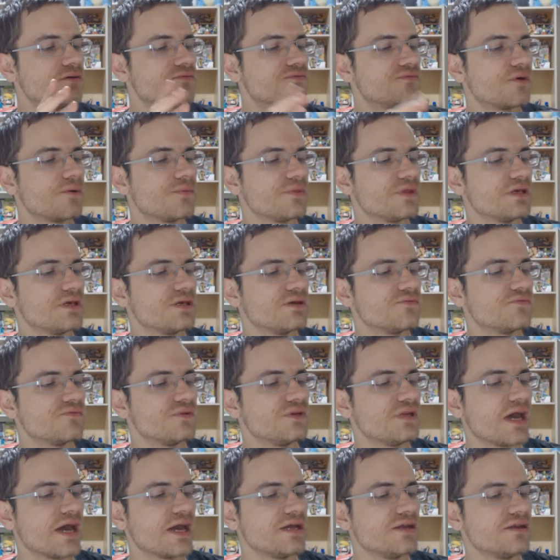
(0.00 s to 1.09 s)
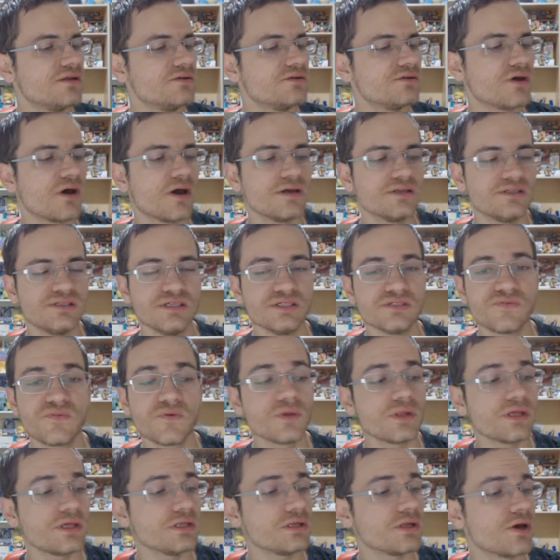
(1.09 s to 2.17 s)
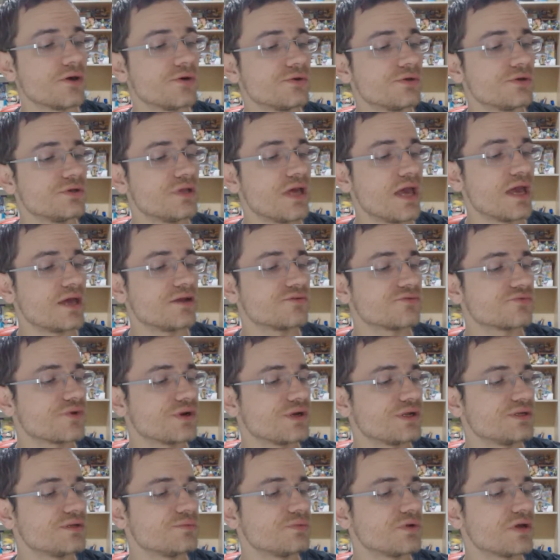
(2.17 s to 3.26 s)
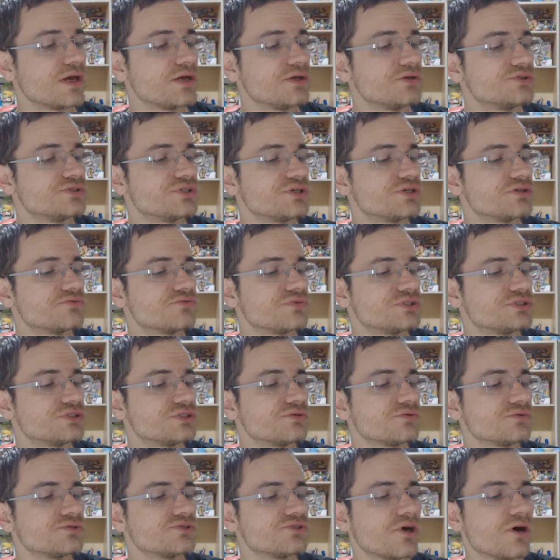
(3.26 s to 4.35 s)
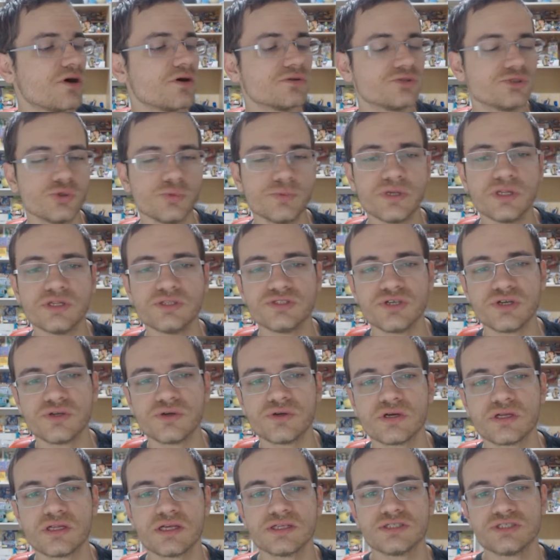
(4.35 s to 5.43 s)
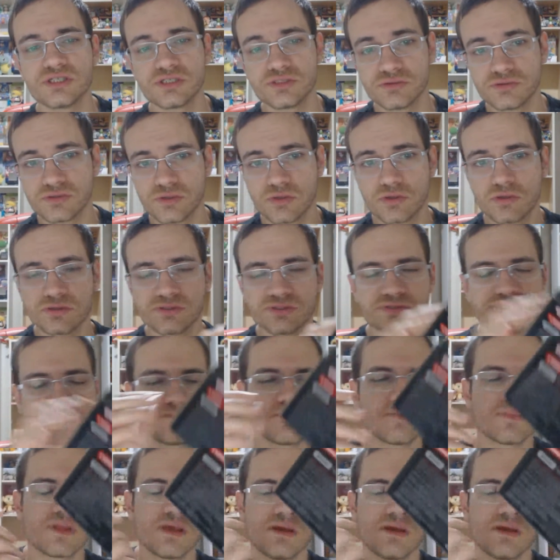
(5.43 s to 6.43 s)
From the 90s, fully loaded and ready to play using original style Super Nintendo classic controllers.